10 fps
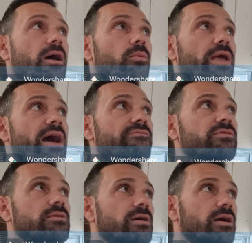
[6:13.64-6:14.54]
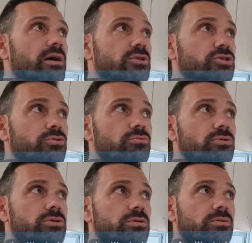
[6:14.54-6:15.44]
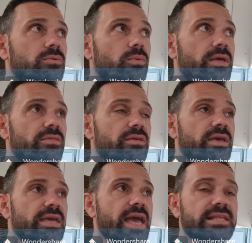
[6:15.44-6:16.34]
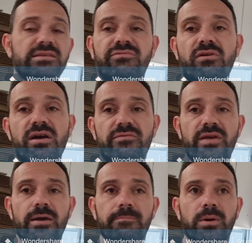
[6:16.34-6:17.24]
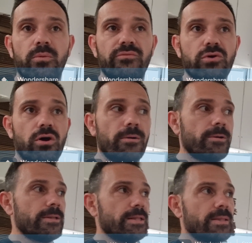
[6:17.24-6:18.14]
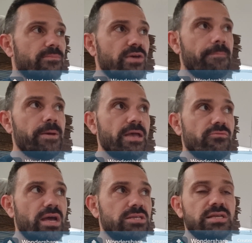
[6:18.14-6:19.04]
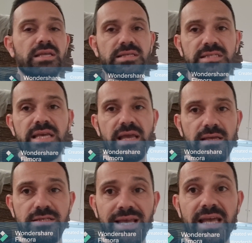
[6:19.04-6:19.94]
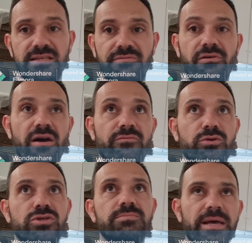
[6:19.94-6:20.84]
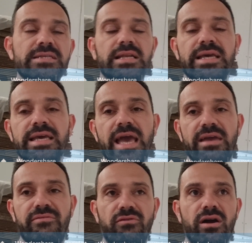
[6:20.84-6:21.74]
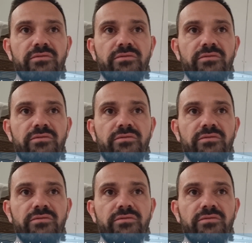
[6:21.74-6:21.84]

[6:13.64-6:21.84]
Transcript: We haven't tuned with E85 yet, but we've got VP Racing C85, which is basically E85,